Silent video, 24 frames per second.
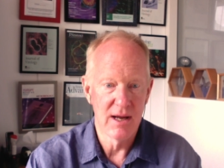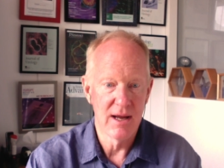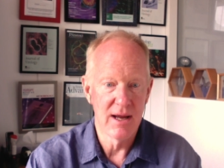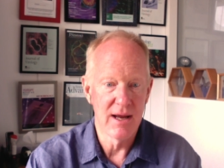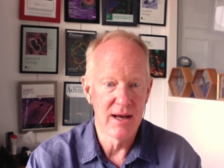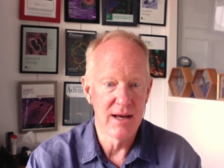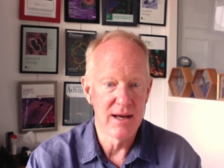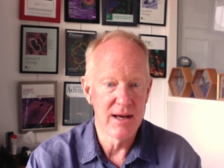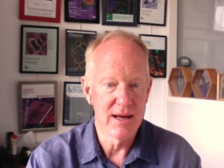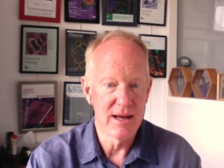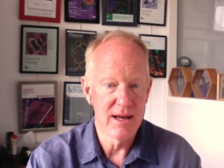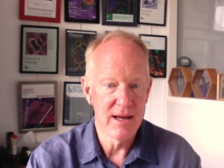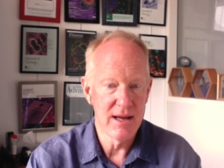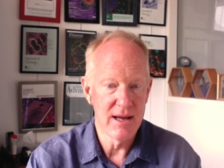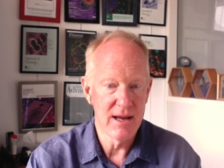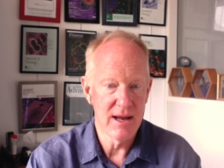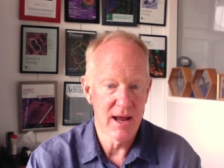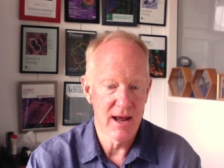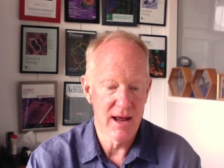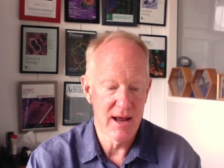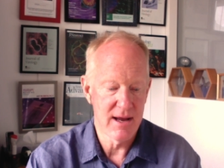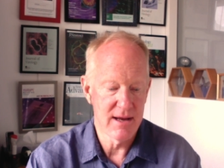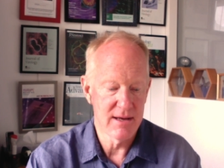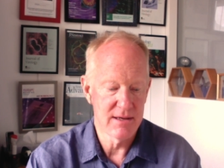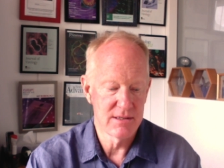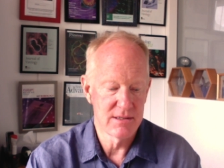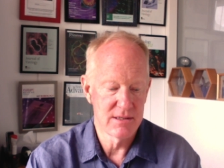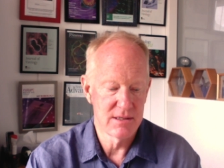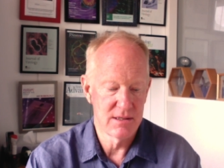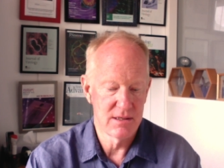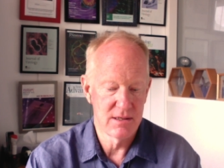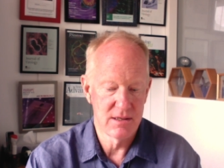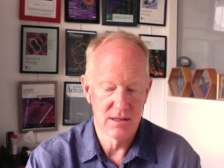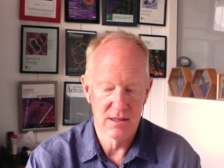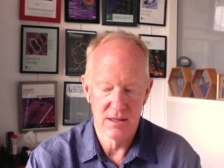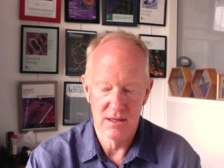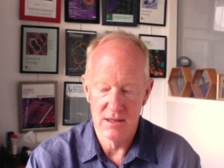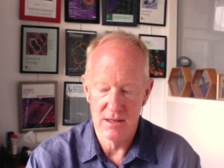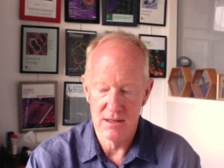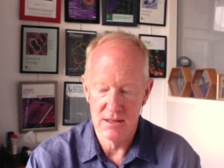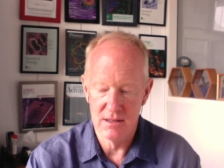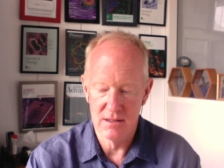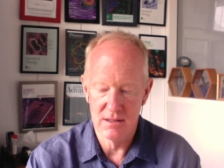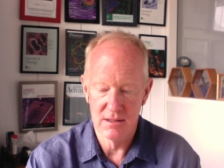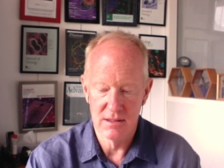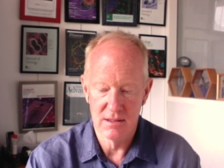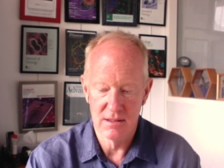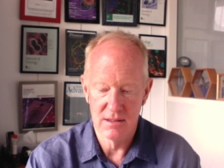and he has
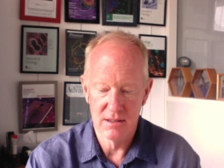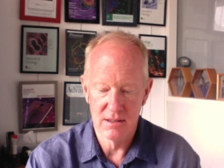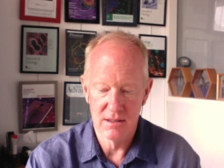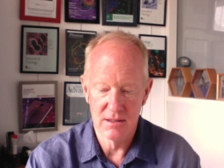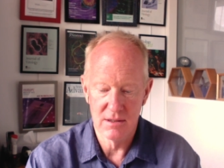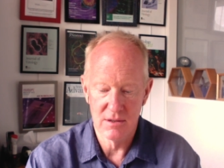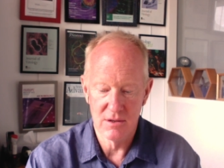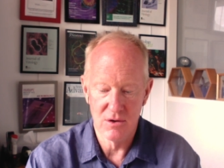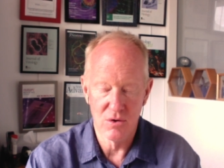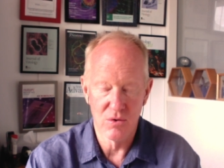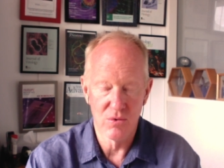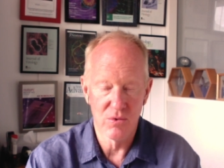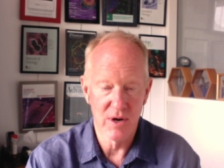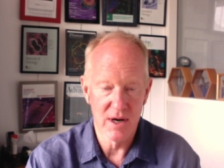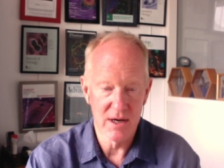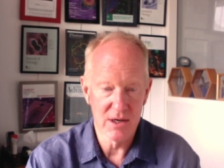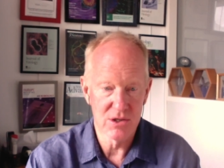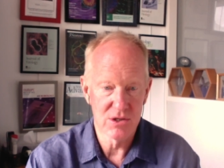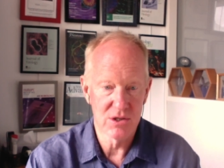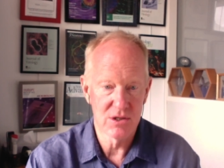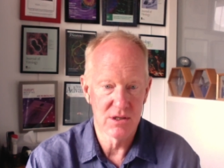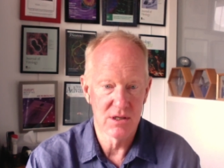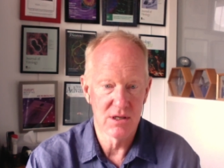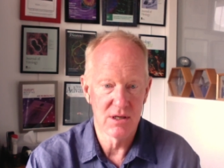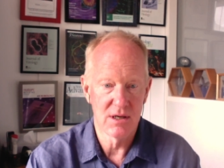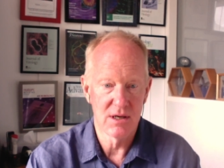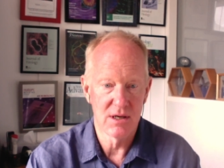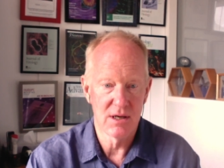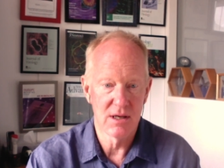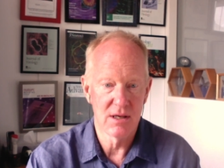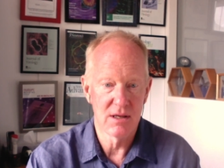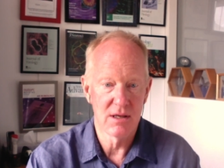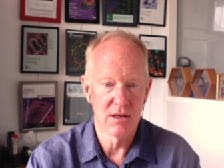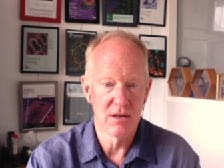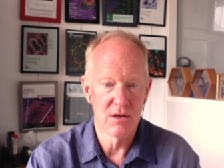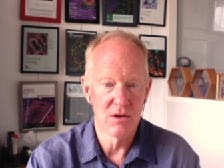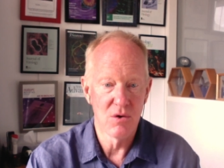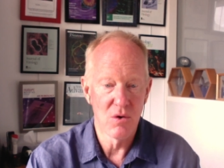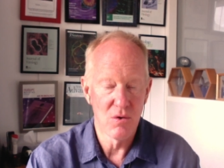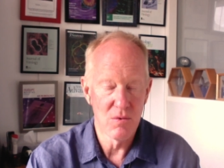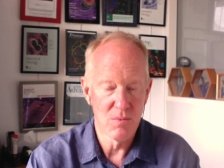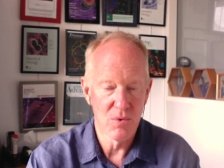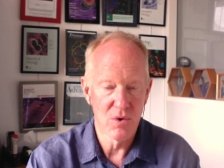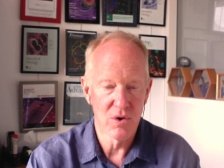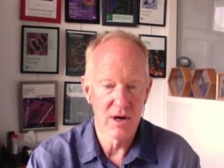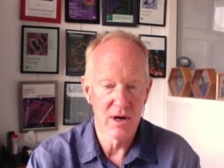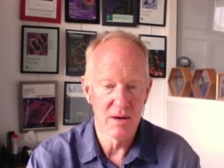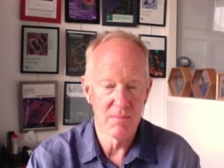uh, correction and no
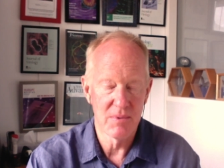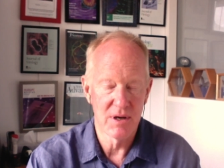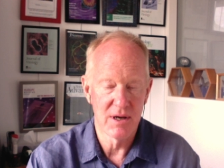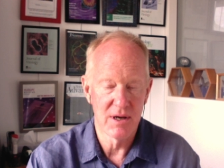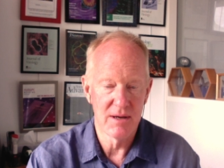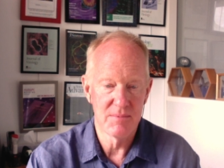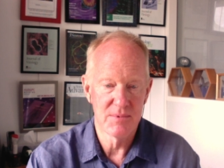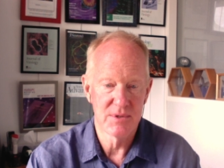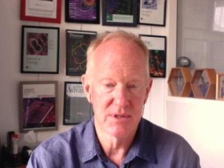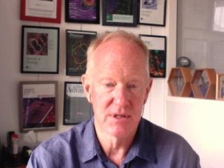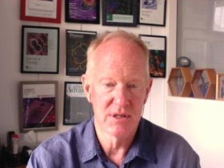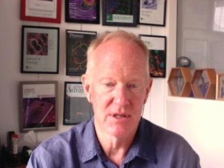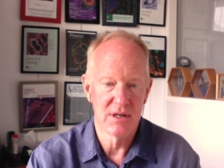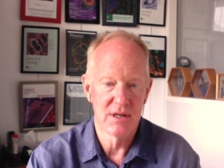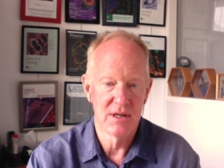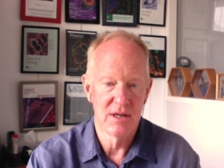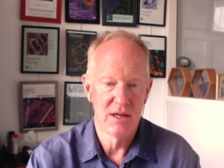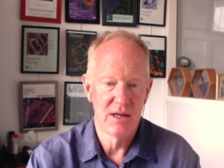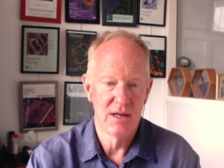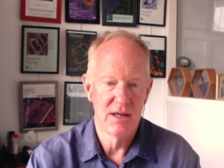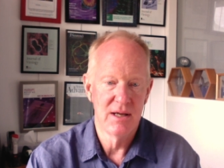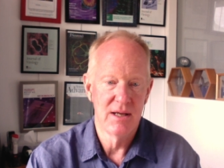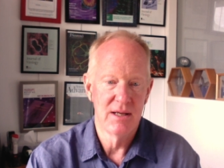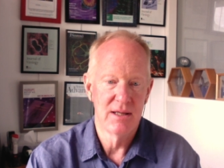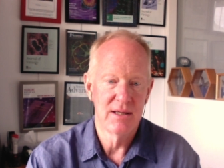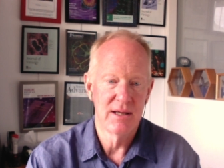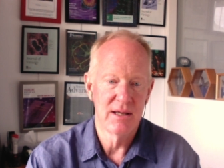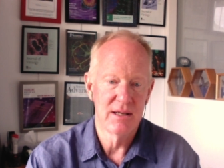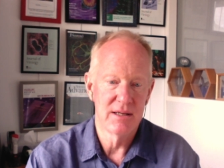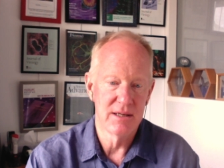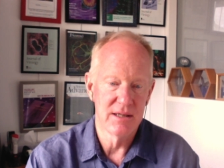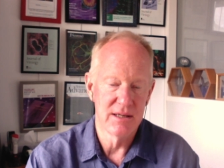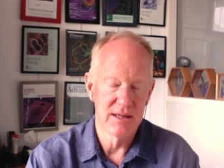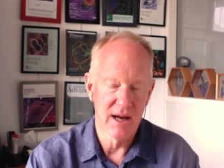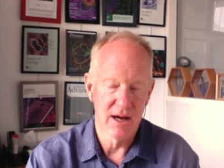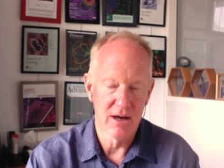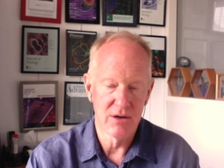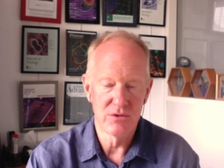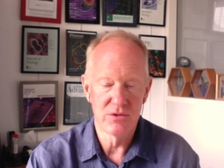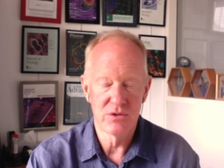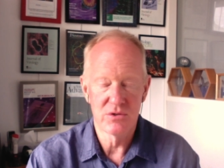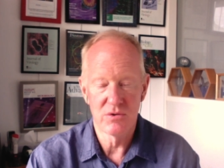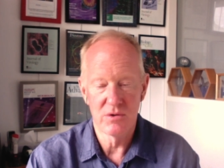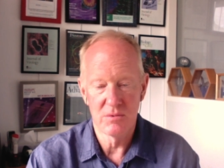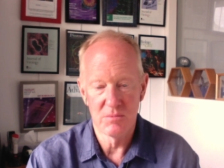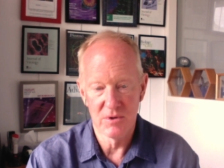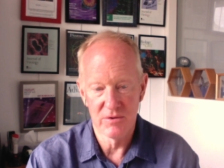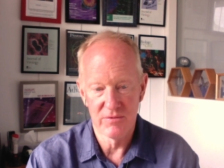more epilepsy, that the
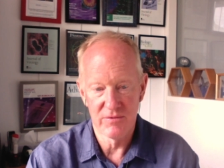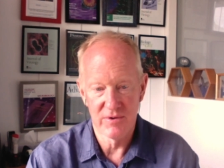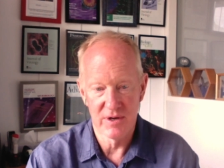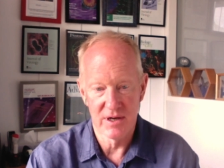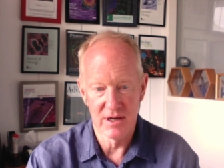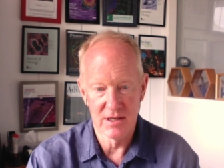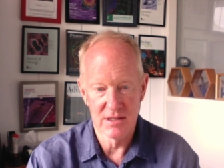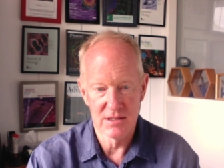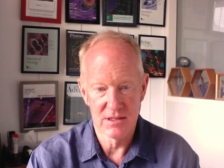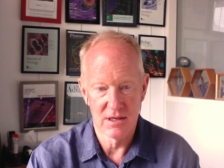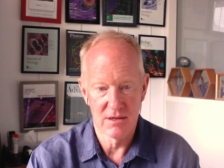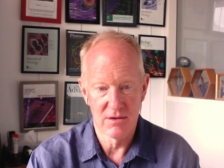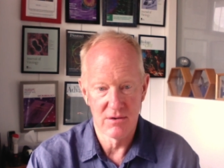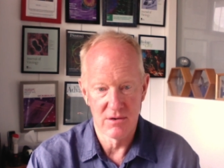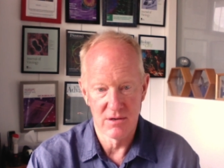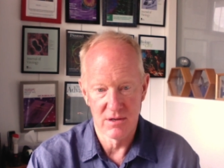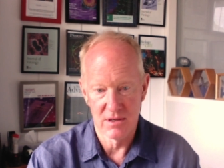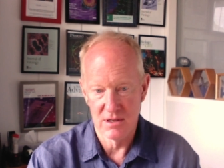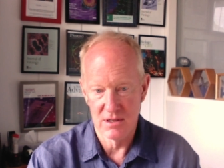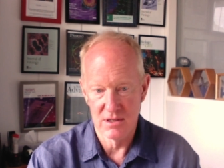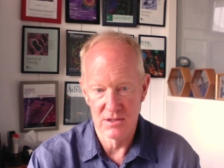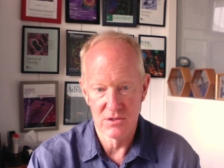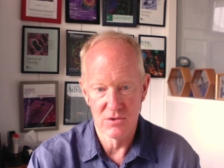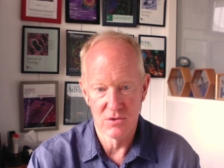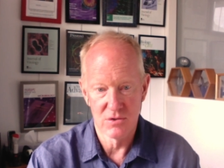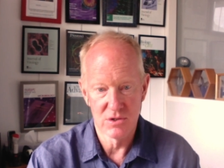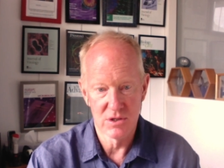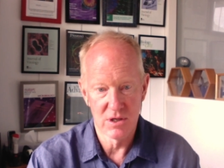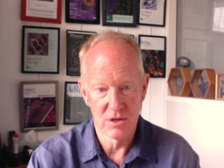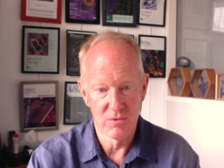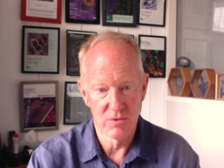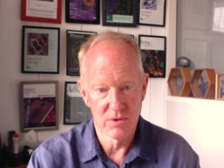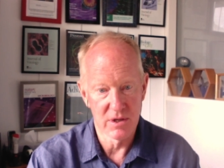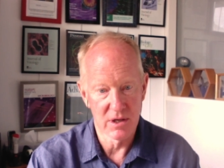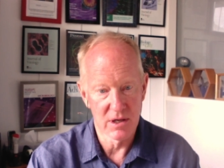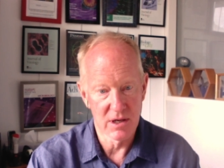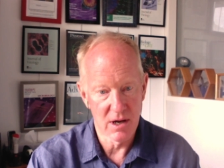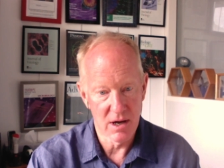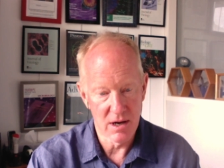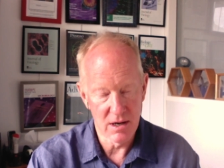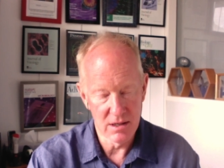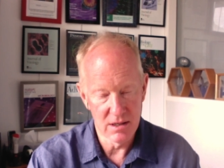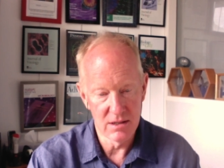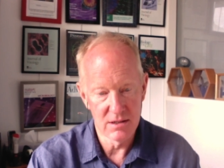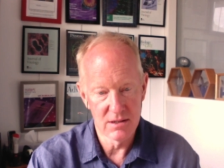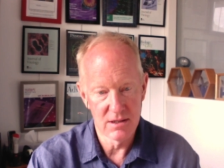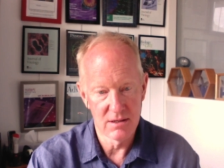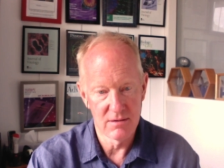downstream effects that are associated with the
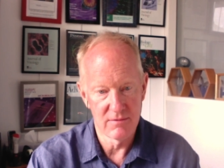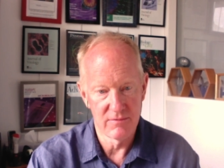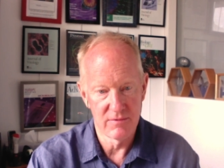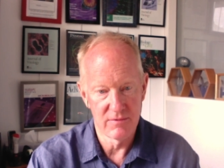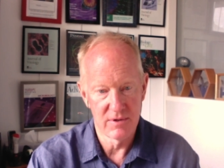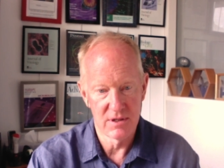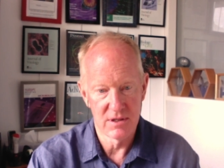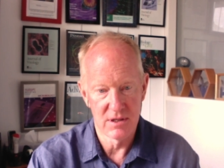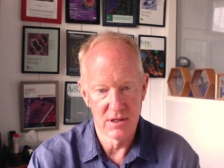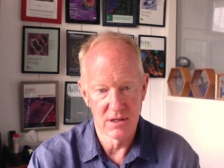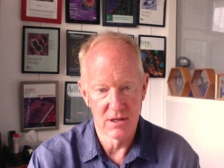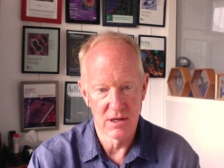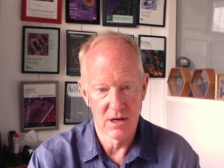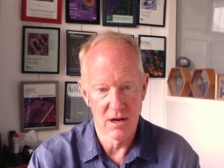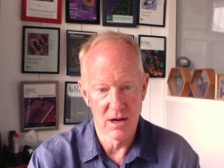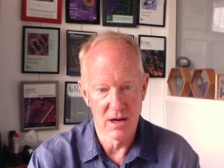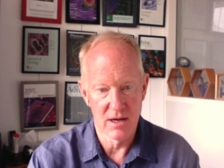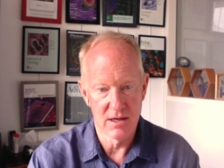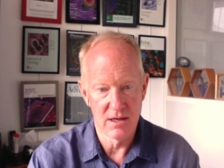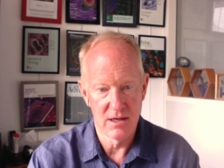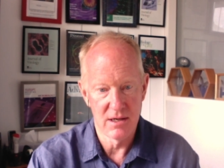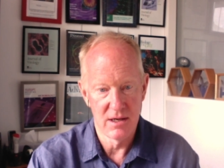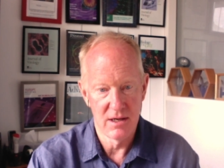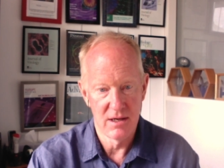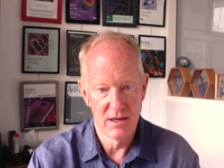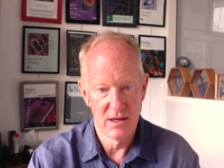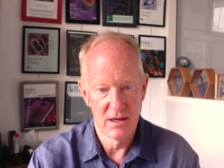cognitive decline